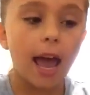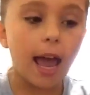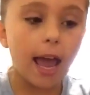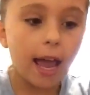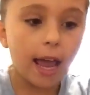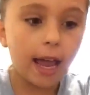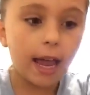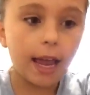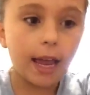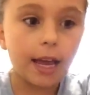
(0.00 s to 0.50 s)

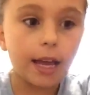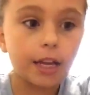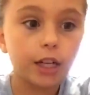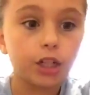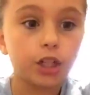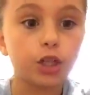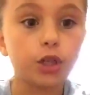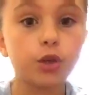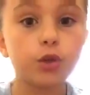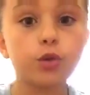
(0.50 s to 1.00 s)

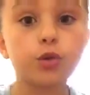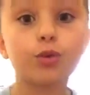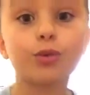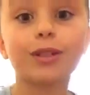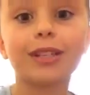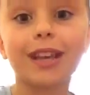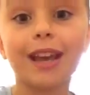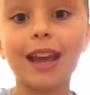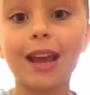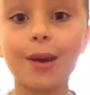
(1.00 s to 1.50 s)
And
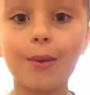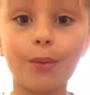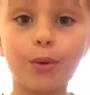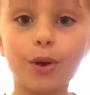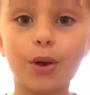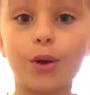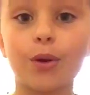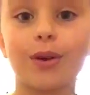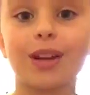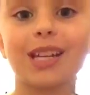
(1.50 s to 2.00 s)
today we're
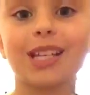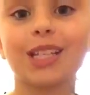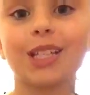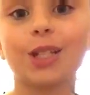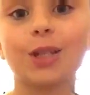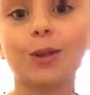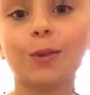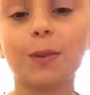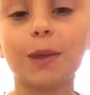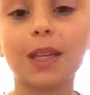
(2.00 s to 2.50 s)
going
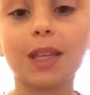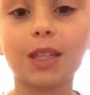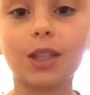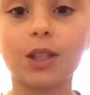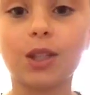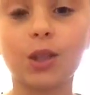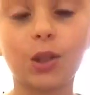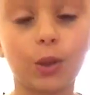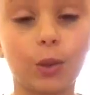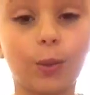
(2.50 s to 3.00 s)
to be
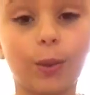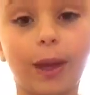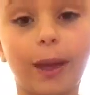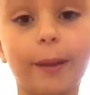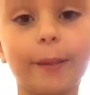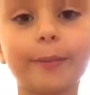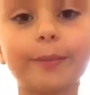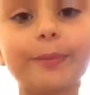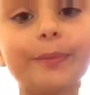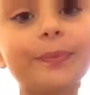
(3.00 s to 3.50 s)

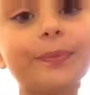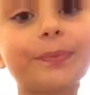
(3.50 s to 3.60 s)
doing